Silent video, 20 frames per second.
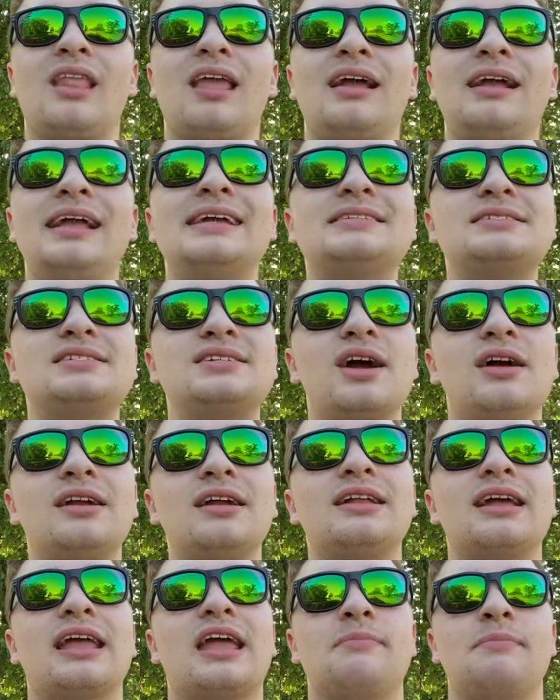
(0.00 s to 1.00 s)
He
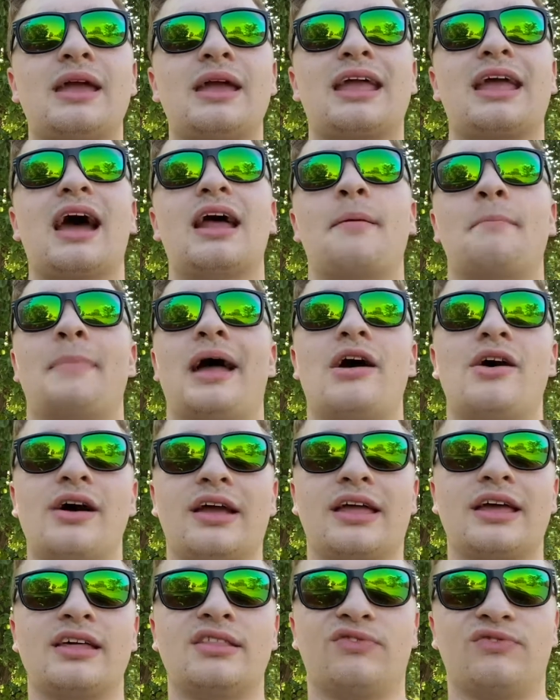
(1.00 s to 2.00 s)
started to give me kind of
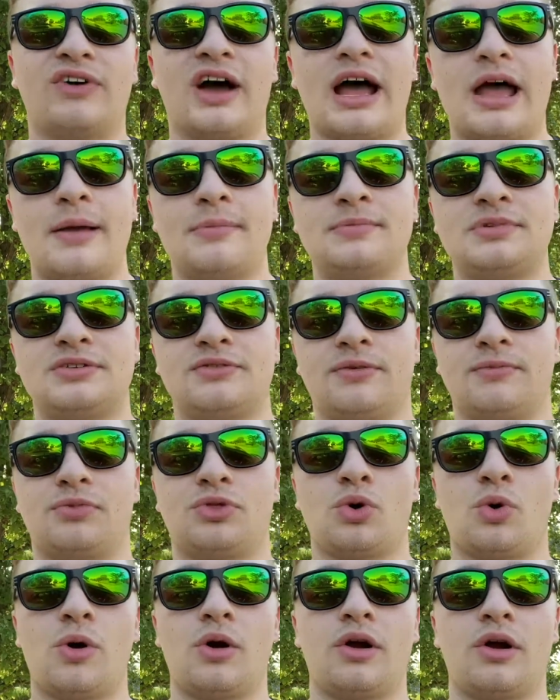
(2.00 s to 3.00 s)
Malekith vibes from
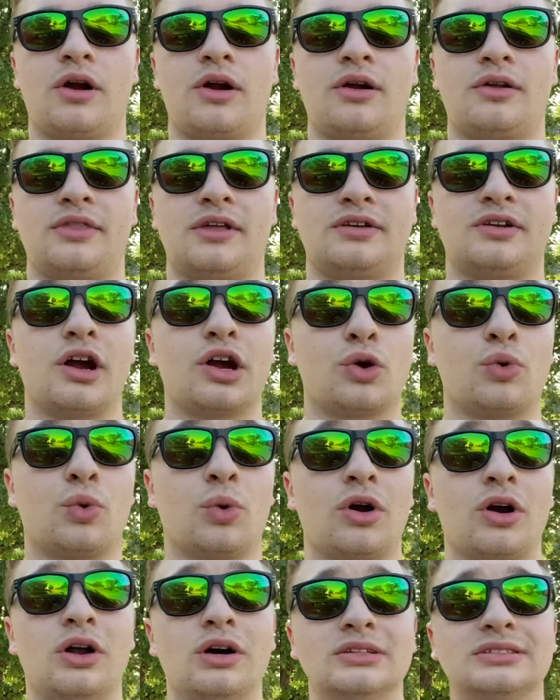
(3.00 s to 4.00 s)
Thor The Dark
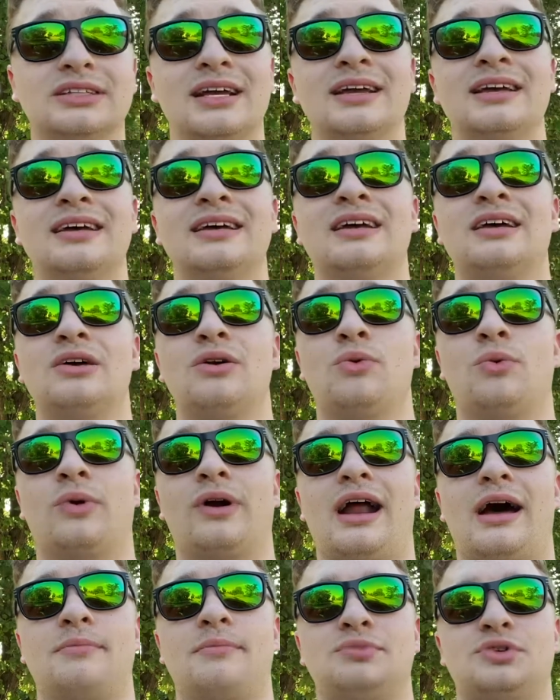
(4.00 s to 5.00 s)
World,
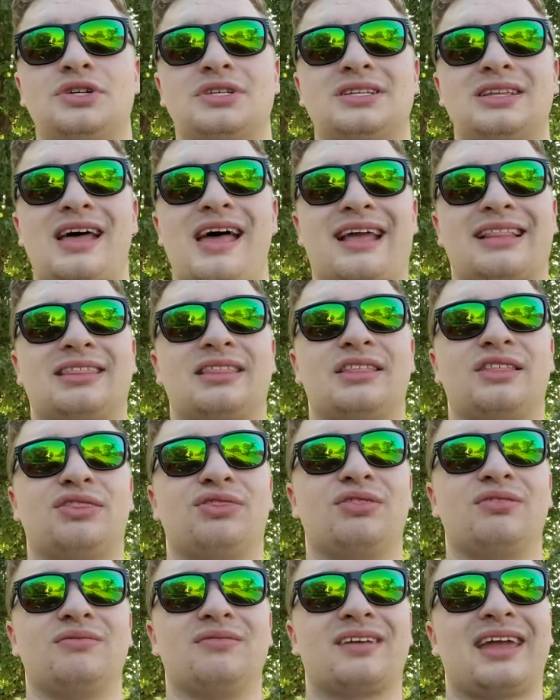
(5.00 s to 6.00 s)
where I'm just like, the
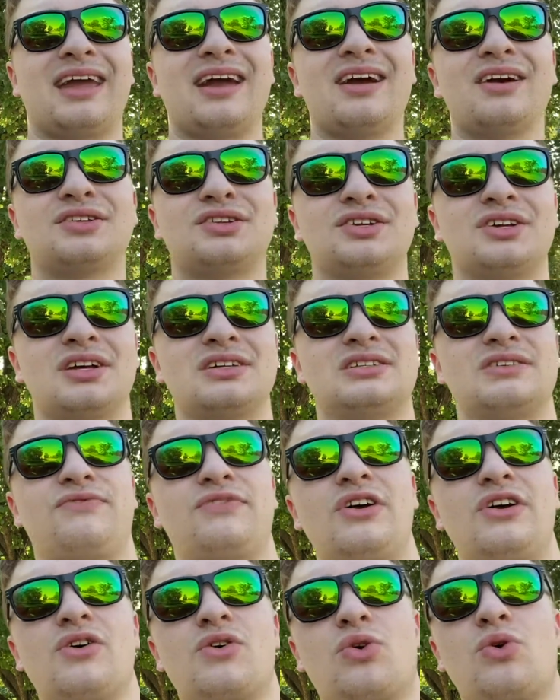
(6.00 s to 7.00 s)
character doesn't
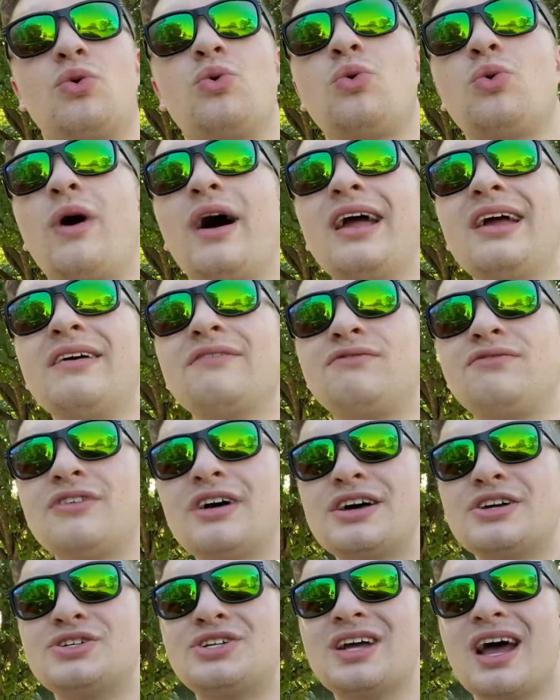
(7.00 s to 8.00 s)
feel quite
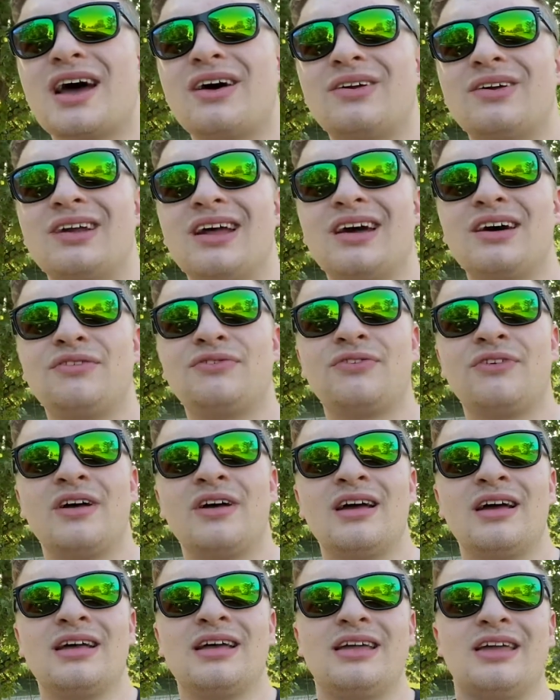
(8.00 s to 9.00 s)
fleshed out enough.
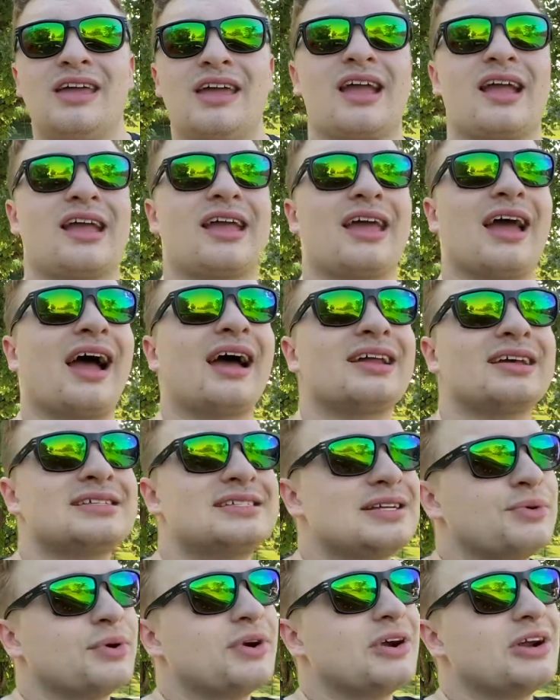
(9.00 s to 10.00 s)
You can kind of
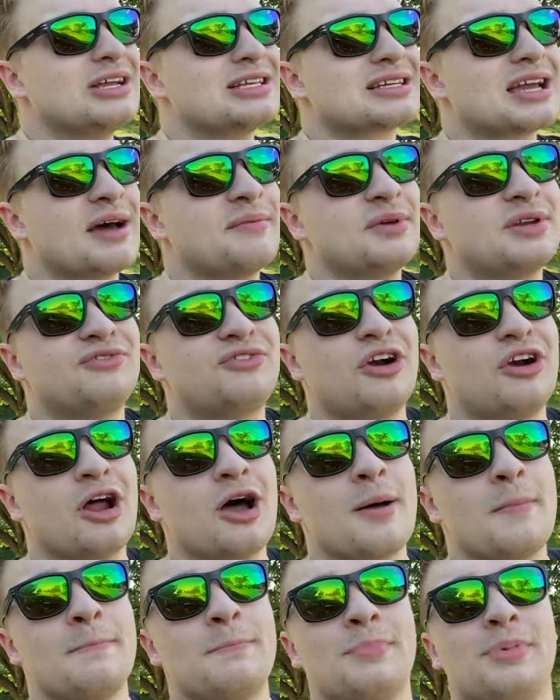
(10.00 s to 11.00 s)
see where he's coming
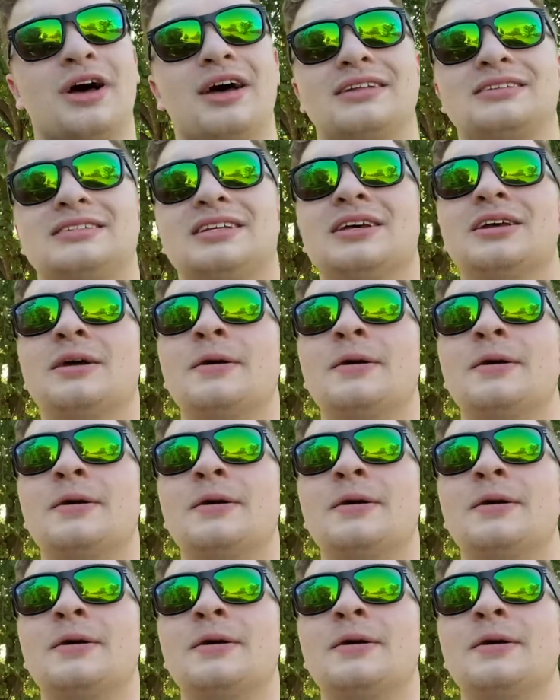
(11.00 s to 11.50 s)
from, but